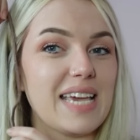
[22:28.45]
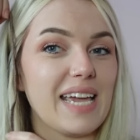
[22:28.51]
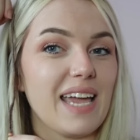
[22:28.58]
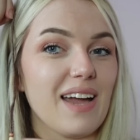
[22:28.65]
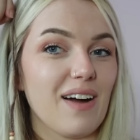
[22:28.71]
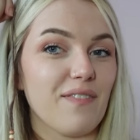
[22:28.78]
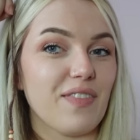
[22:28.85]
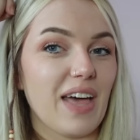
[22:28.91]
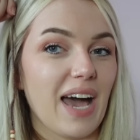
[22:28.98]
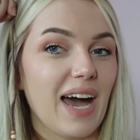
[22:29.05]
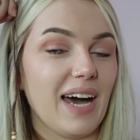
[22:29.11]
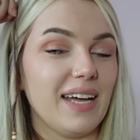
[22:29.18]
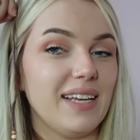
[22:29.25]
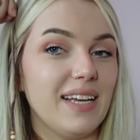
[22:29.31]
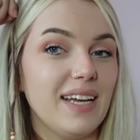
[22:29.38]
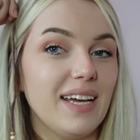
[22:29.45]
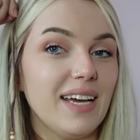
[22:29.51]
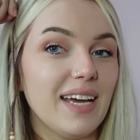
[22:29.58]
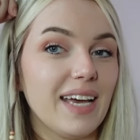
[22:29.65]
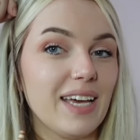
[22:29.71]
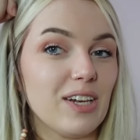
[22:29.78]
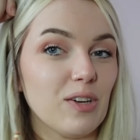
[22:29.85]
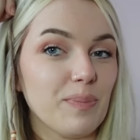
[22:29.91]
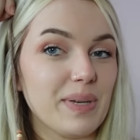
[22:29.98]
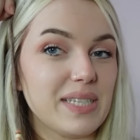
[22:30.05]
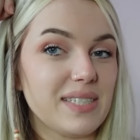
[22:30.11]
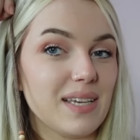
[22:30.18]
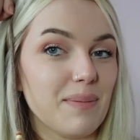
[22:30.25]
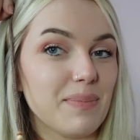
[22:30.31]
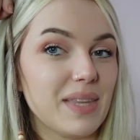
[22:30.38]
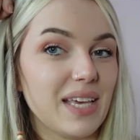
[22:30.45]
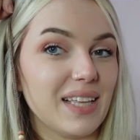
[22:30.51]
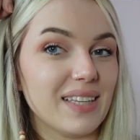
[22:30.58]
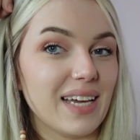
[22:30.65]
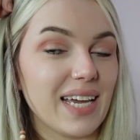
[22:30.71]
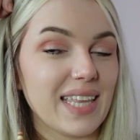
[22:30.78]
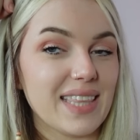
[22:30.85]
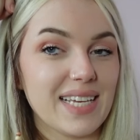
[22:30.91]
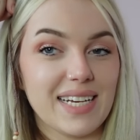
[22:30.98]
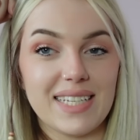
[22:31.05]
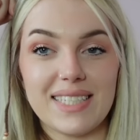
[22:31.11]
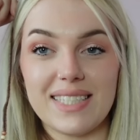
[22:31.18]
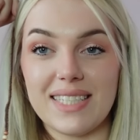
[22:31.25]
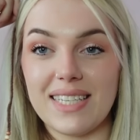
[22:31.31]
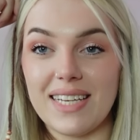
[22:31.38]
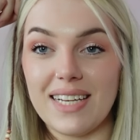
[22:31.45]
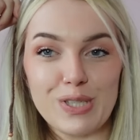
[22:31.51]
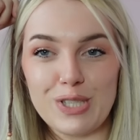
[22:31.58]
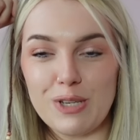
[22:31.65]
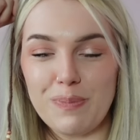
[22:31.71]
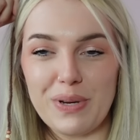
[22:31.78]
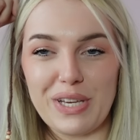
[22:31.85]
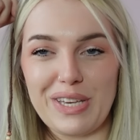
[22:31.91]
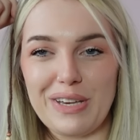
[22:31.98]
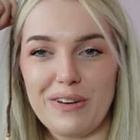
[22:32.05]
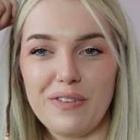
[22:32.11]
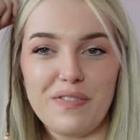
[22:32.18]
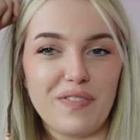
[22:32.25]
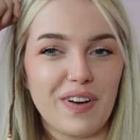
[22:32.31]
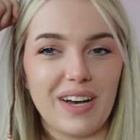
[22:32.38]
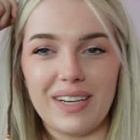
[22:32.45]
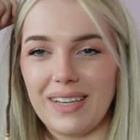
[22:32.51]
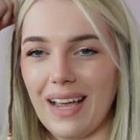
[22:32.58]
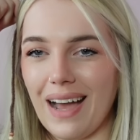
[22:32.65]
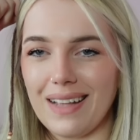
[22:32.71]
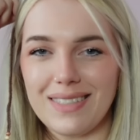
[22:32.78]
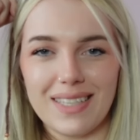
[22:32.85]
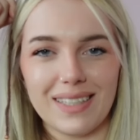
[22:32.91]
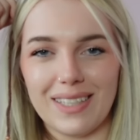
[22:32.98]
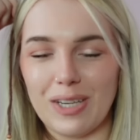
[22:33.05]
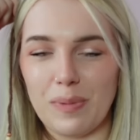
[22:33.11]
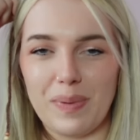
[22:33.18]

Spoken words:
hanging off the hat, it'll be something like this. Super cute, fun, adds a little